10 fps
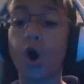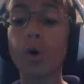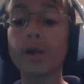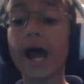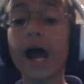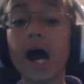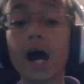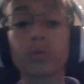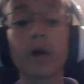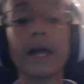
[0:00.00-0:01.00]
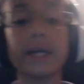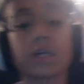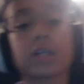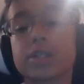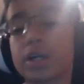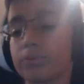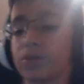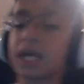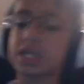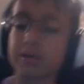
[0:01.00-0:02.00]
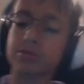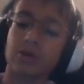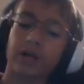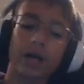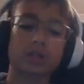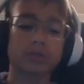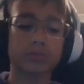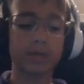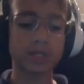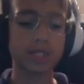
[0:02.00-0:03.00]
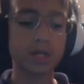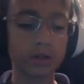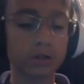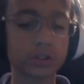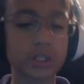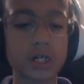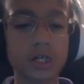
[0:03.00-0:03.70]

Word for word: Oh yeah, right, because um, last episode I got so many materials,